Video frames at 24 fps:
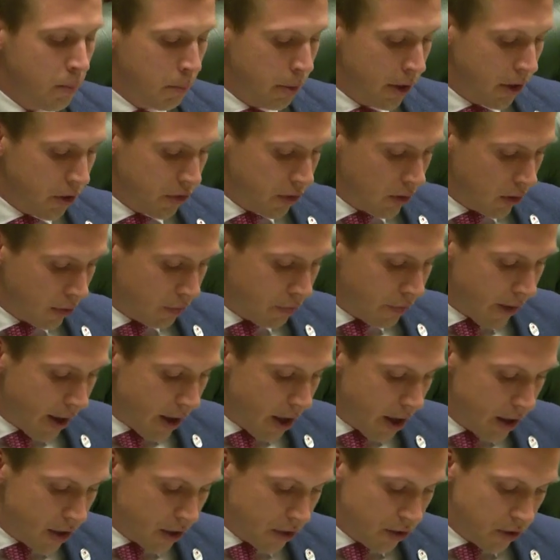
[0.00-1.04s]
because of the
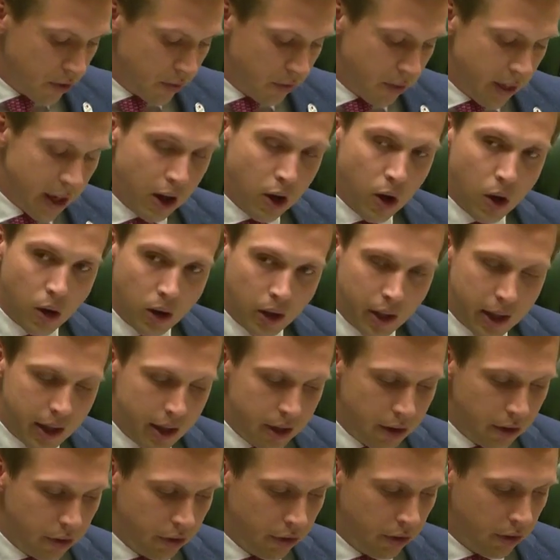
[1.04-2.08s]
failures of their
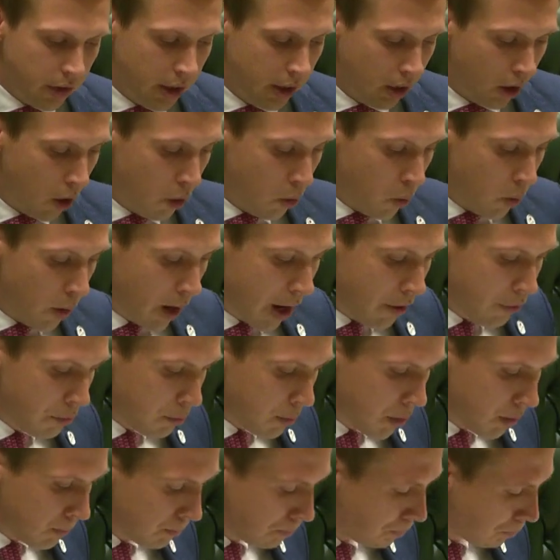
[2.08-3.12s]
colleagues in local
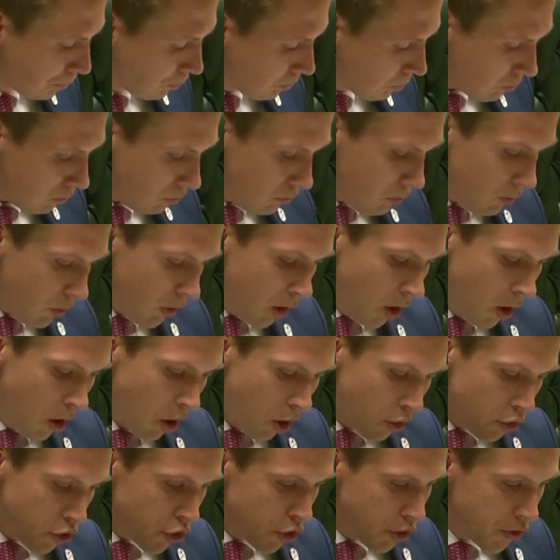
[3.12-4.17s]
government.
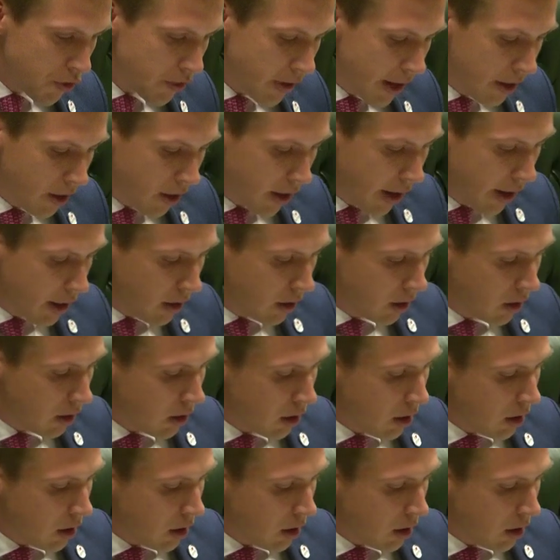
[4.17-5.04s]
On Tuesday night,